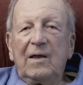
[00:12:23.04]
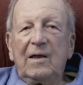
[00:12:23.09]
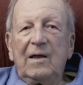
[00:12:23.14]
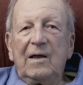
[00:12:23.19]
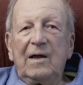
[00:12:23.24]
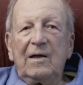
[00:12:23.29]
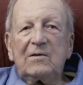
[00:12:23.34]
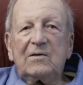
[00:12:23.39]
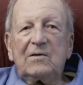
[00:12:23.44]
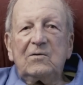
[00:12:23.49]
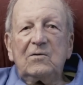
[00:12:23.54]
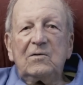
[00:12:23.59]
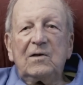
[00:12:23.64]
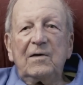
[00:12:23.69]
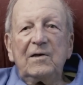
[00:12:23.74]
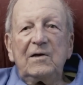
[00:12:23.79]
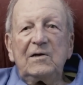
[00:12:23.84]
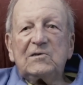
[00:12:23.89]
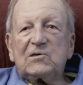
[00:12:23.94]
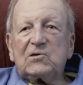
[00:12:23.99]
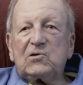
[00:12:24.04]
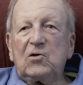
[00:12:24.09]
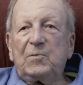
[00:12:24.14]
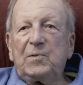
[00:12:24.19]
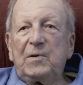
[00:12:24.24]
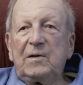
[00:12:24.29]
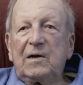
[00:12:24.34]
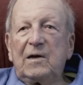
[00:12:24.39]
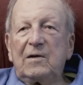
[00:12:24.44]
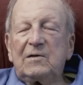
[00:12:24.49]
I do nothing
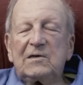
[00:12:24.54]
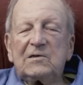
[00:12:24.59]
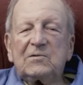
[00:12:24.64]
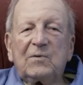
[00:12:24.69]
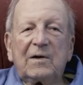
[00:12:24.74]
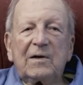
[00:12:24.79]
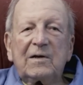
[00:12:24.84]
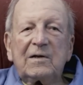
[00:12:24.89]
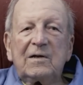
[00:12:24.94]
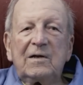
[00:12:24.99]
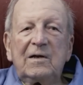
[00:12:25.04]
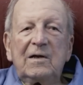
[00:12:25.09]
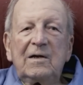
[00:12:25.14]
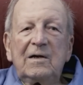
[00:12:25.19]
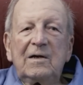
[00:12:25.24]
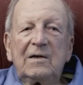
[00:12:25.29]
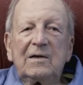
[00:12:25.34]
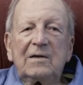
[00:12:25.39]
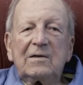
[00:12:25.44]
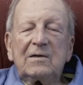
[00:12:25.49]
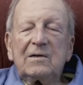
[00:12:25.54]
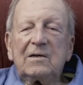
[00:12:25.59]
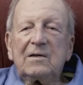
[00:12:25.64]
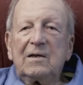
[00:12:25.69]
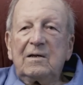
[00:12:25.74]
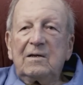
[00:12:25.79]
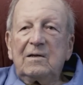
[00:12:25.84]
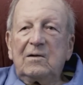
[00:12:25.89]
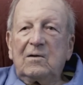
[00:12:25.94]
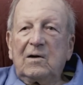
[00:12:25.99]
stupid. I just wanted
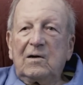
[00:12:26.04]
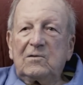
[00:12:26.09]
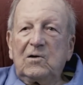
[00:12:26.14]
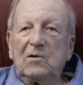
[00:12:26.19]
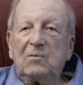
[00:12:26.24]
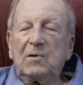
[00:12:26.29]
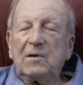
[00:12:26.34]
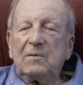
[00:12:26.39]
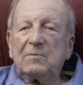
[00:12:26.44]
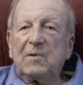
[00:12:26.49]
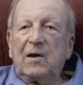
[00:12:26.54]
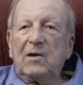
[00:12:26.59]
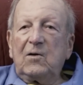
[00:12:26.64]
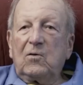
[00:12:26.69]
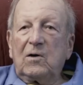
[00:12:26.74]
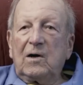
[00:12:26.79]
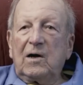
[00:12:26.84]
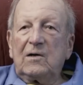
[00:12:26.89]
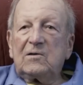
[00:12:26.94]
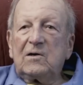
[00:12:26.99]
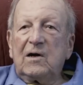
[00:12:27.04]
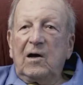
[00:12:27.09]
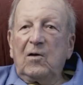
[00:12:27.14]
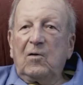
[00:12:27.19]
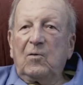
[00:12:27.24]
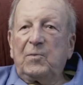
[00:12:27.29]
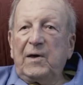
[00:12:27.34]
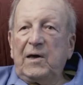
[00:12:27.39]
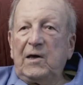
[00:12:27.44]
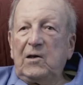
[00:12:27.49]
to, I did I
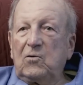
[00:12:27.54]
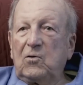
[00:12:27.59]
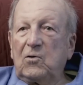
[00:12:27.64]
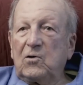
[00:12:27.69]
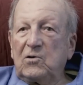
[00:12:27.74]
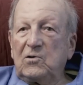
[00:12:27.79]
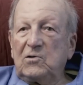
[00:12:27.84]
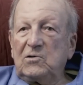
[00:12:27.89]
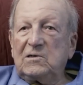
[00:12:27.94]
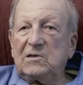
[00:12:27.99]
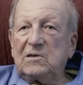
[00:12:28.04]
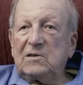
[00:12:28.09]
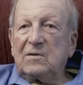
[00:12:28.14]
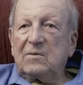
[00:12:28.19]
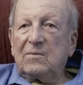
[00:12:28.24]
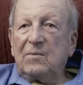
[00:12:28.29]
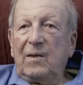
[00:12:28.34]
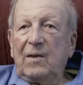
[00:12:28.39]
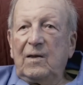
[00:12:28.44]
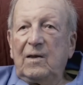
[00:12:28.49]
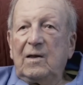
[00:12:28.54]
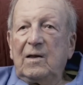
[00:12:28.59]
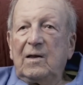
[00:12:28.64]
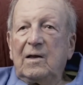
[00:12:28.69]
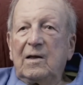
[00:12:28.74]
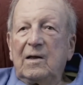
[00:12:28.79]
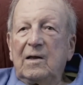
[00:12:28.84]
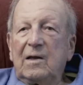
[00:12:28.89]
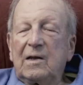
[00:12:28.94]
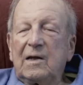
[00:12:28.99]
obeyed orders,
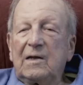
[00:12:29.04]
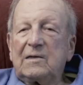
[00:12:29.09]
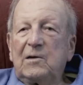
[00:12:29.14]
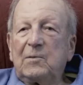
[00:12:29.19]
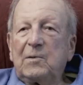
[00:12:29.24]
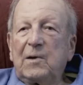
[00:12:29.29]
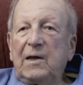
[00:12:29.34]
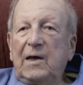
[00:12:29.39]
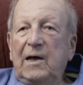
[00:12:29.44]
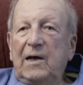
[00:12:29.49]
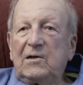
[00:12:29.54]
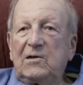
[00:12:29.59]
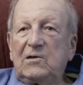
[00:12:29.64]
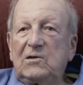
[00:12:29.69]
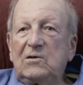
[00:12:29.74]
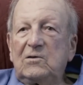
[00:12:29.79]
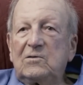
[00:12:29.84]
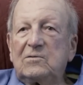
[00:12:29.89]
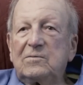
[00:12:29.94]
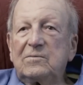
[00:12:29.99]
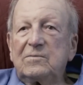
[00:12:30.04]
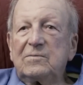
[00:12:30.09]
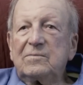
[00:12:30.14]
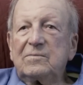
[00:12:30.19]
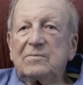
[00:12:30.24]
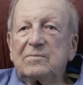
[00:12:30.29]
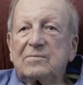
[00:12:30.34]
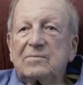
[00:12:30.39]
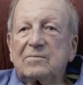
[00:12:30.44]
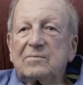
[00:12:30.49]
and I did what I had to do.
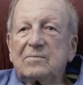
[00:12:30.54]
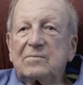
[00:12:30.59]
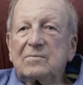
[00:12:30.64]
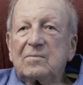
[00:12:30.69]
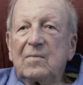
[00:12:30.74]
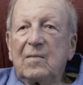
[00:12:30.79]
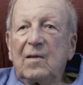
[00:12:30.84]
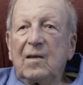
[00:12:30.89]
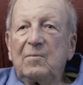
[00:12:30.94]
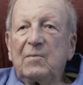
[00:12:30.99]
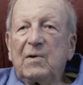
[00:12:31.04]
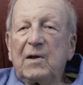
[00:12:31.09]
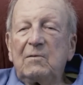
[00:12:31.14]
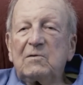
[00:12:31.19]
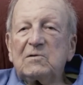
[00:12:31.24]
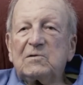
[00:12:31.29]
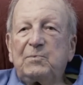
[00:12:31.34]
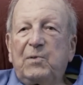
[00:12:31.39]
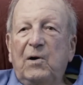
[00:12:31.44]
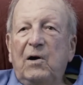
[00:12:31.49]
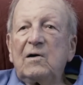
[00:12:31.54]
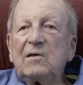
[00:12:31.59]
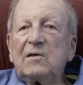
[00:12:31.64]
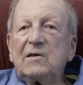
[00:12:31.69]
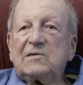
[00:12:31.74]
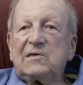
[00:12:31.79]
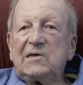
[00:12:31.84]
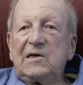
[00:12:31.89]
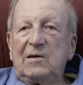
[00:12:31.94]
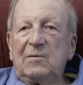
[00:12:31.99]
But I was part of
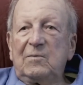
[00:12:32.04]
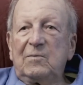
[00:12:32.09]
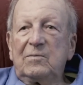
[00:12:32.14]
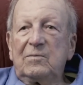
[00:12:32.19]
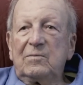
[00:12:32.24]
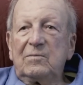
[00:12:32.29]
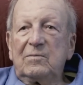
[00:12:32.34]
the team.